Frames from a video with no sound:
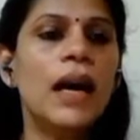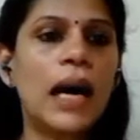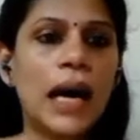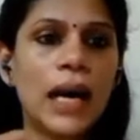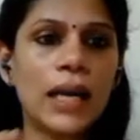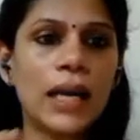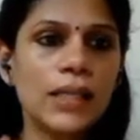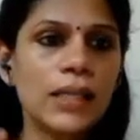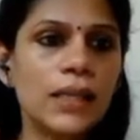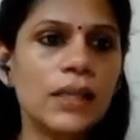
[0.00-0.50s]

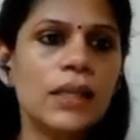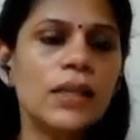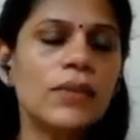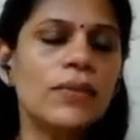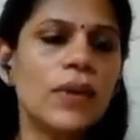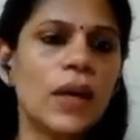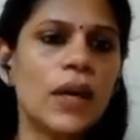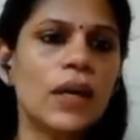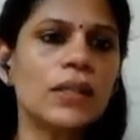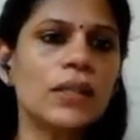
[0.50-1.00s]
assertive
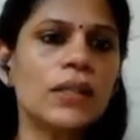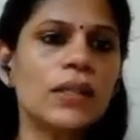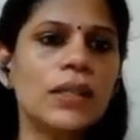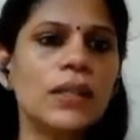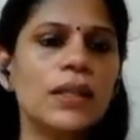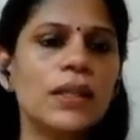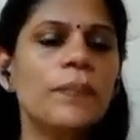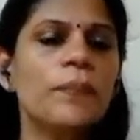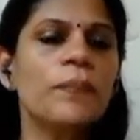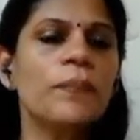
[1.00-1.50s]

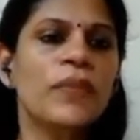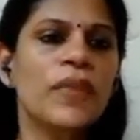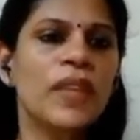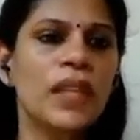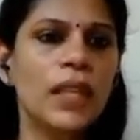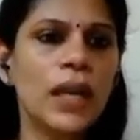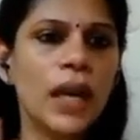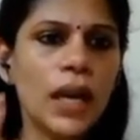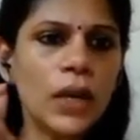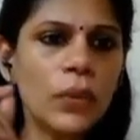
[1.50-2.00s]
answer,
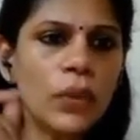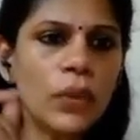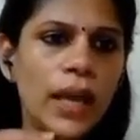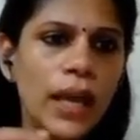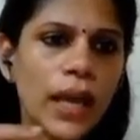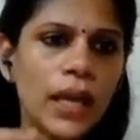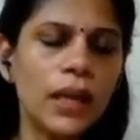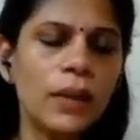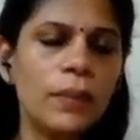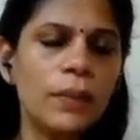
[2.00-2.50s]
that would
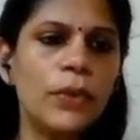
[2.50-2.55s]
help